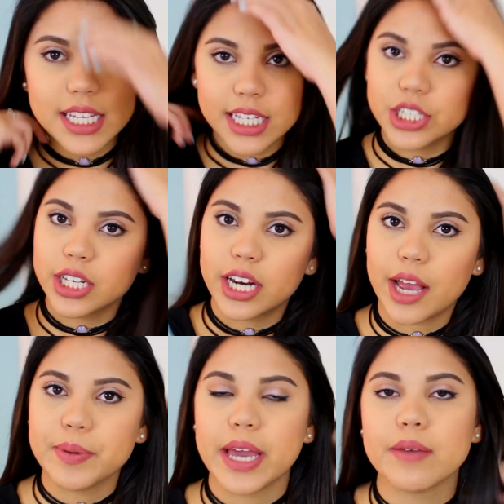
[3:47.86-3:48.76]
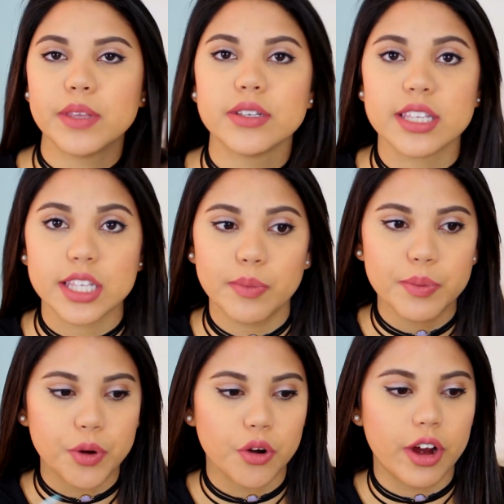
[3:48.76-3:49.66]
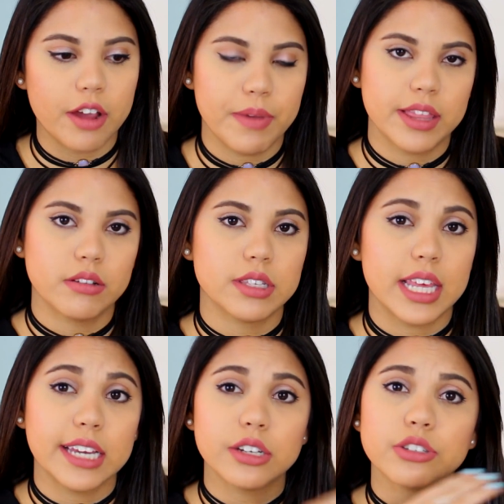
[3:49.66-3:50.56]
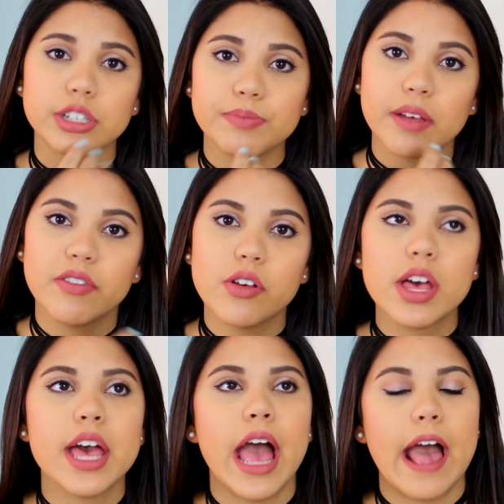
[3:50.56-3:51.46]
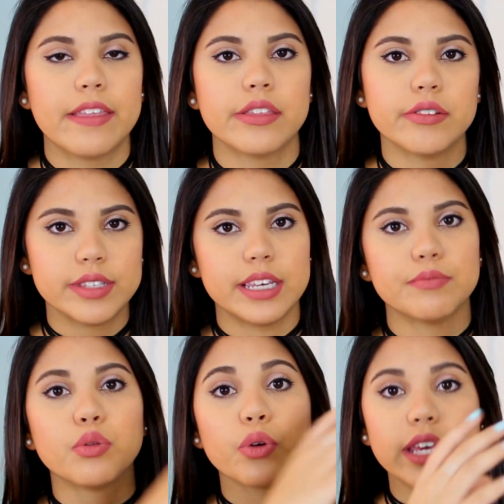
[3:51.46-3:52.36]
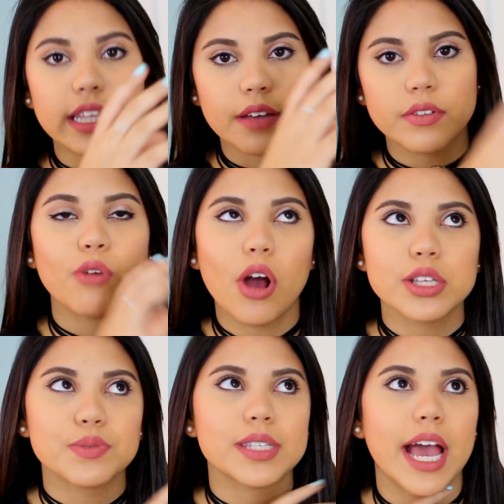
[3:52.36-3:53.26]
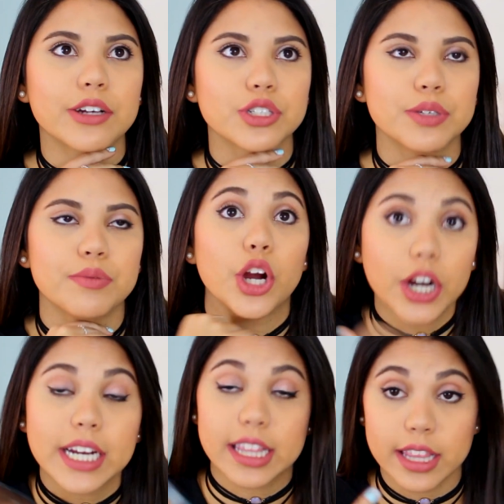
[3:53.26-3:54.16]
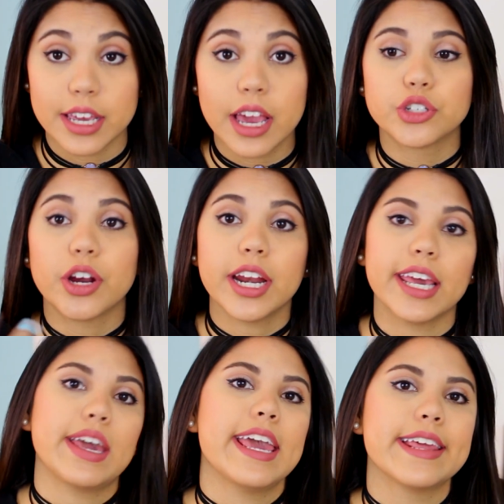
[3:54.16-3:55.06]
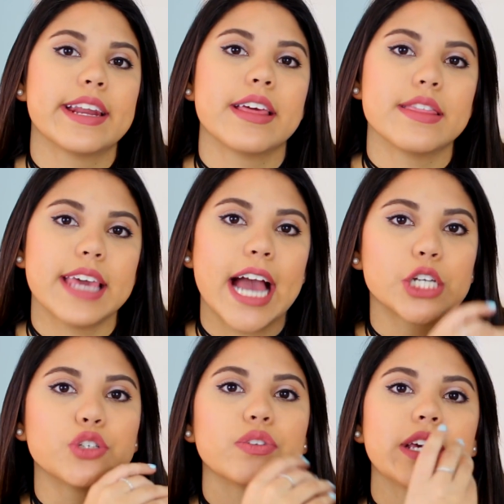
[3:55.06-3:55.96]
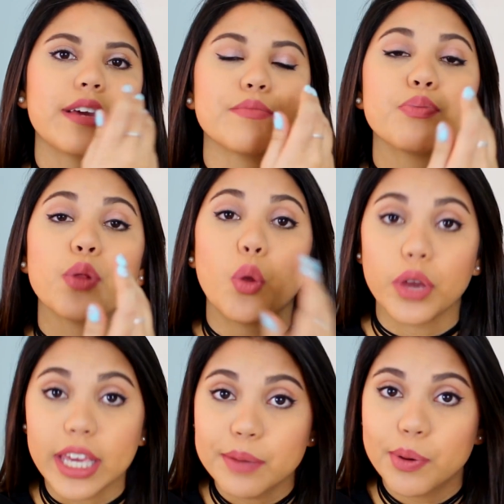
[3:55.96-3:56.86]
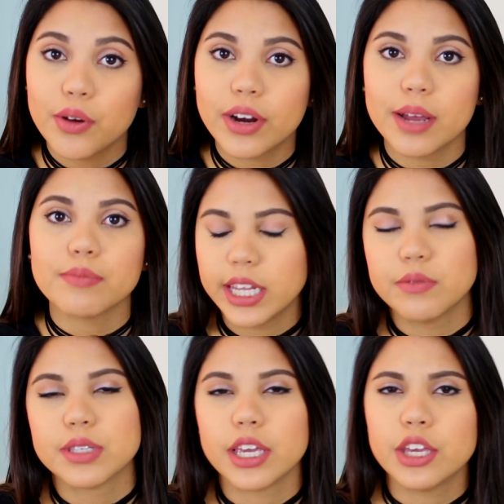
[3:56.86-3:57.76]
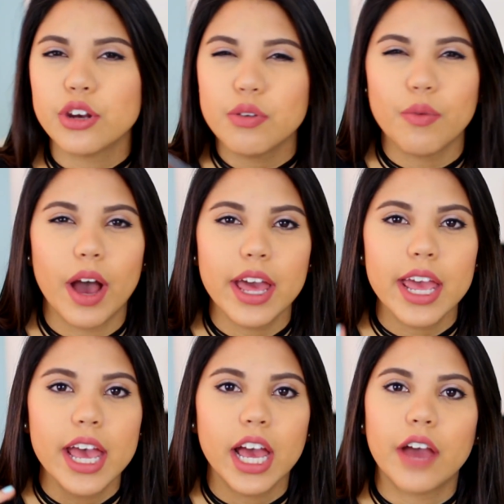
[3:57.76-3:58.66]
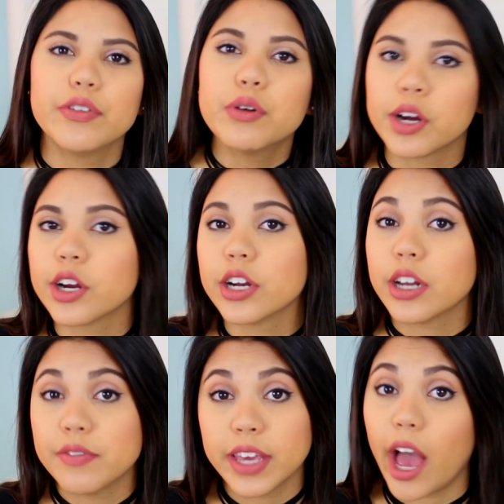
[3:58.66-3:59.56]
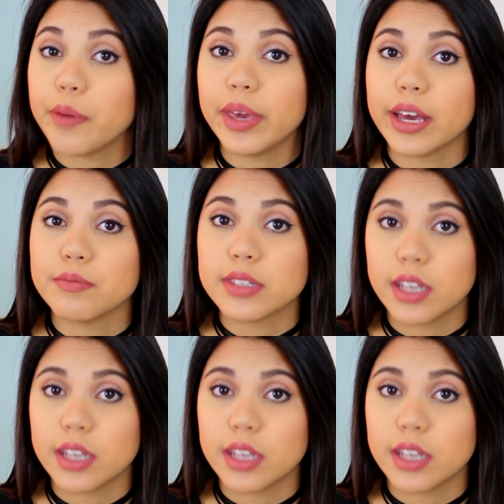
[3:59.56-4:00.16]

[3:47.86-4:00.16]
Essentially at IBM, there's the Summit program, and there's the internship level, and then there's the employee level. Ross was actually currently training in the actually employee program, and he was like, you know what? Have you heard of the IBM